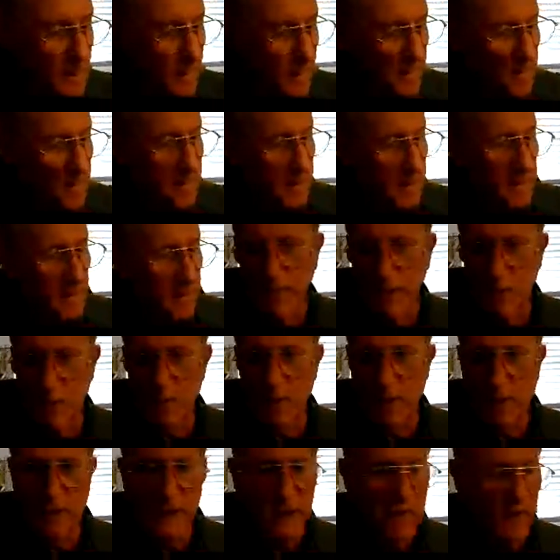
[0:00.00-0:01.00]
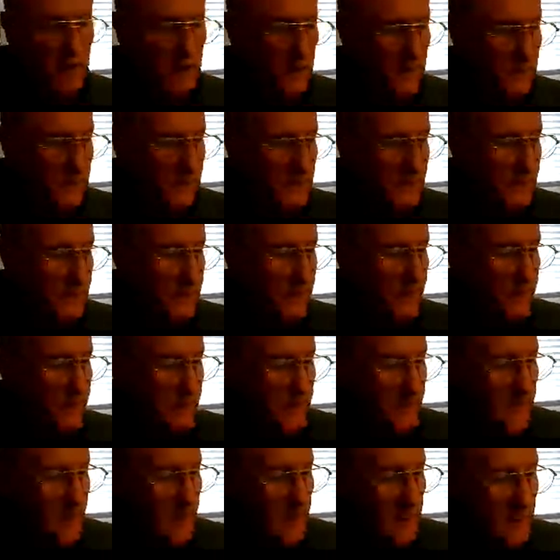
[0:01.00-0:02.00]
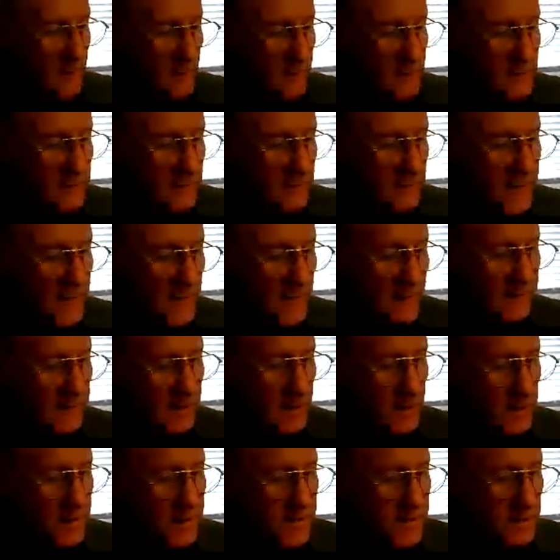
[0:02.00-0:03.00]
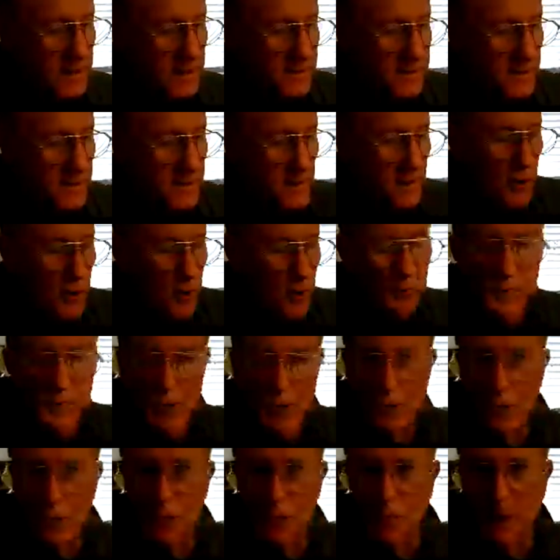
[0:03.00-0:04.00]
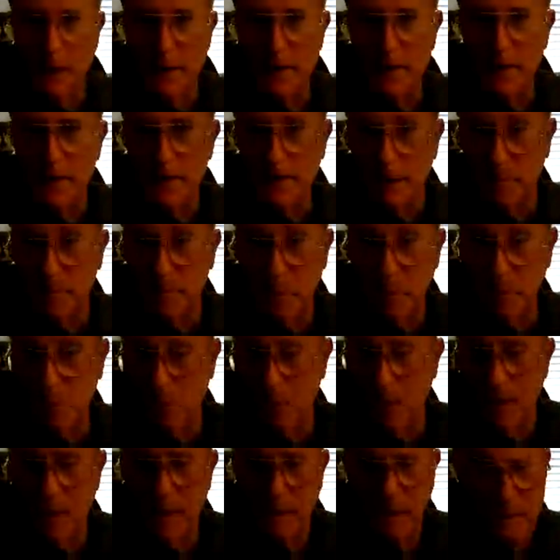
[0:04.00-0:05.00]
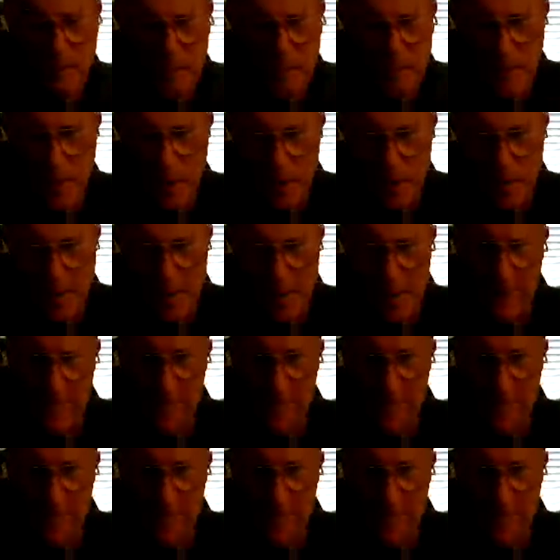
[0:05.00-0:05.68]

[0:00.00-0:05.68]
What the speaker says: Just a little bit here. You can see down there it says the nerve tissue makes up your brain. You know that